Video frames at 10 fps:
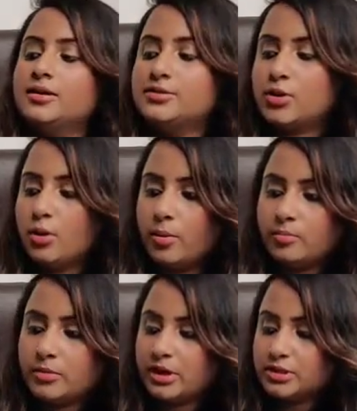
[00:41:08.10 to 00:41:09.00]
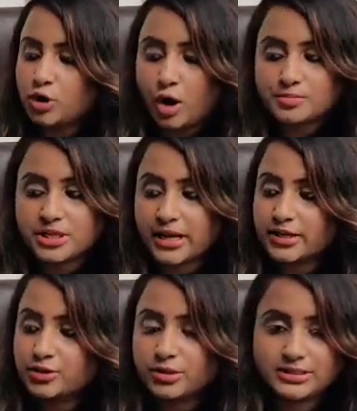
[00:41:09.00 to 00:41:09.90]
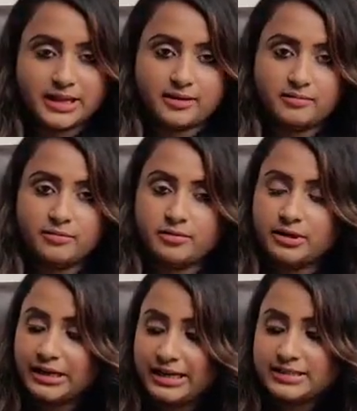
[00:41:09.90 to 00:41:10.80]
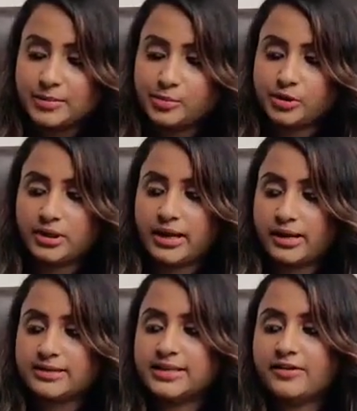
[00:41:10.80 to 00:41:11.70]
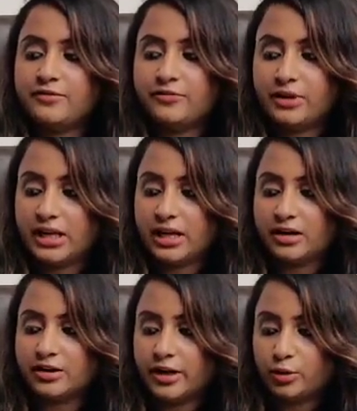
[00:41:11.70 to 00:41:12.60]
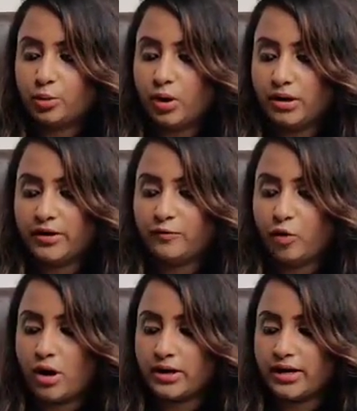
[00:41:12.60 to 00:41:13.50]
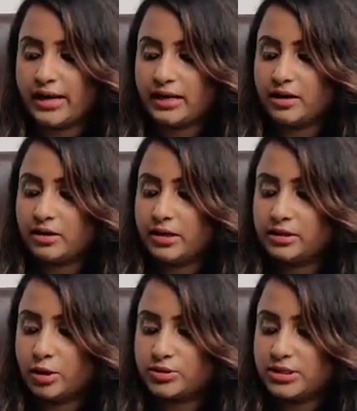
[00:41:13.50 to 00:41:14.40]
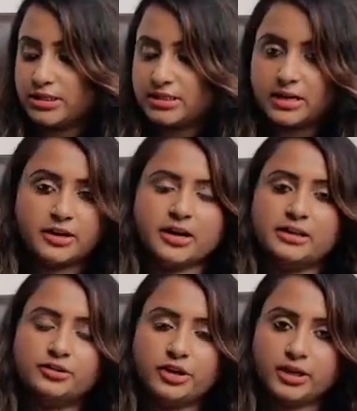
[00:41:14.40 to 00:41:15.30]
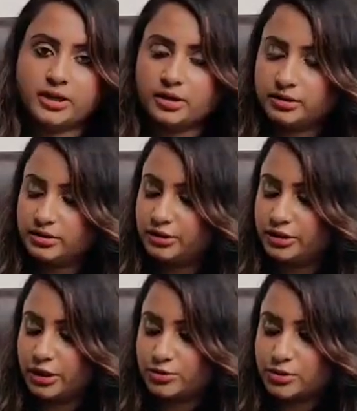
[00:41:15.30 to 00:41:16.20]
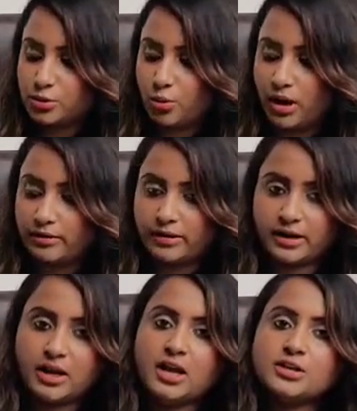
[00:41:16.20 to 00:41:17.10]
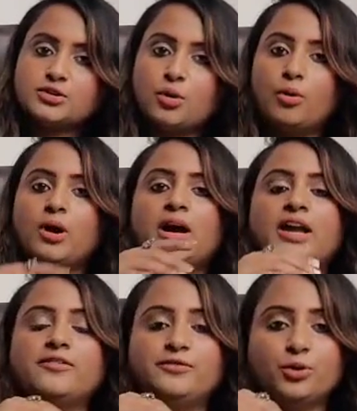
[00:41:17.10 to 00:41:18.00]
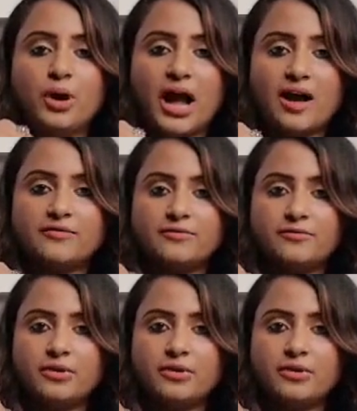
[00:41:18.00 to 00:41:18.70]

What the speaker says: So stops in ISO is like really simple. Like I said, 50, 100, 200, 400, 800, 1600 and 3200. So if you have